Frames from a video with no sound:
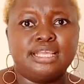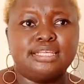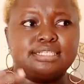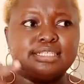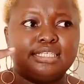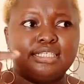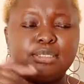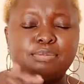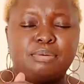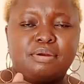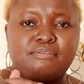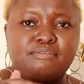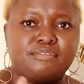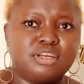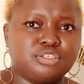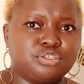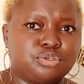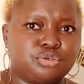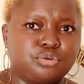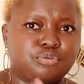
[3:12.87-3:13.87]
is a cheaper
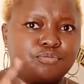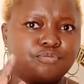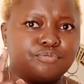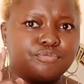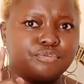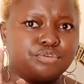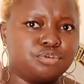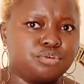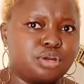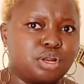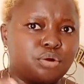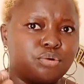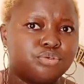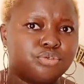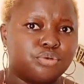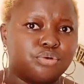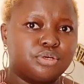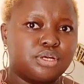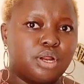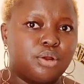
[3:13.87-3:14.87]
version of
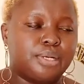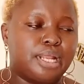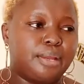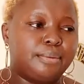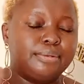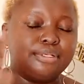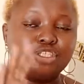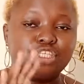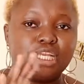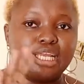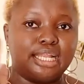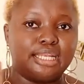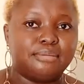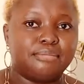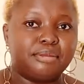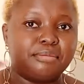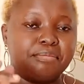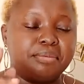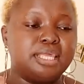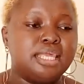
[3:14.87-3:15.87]
Duracoat or Crown. I will check
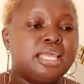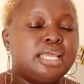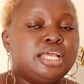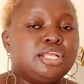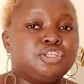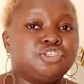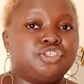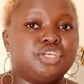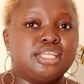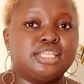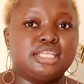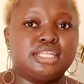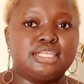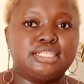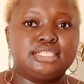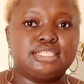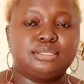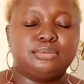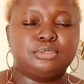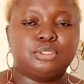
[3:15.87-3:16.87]
and maybe share in the
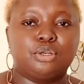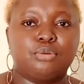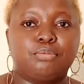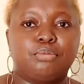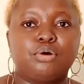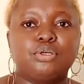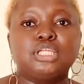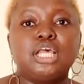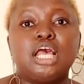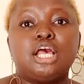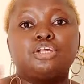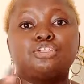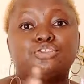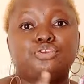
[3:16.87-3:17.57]
description box.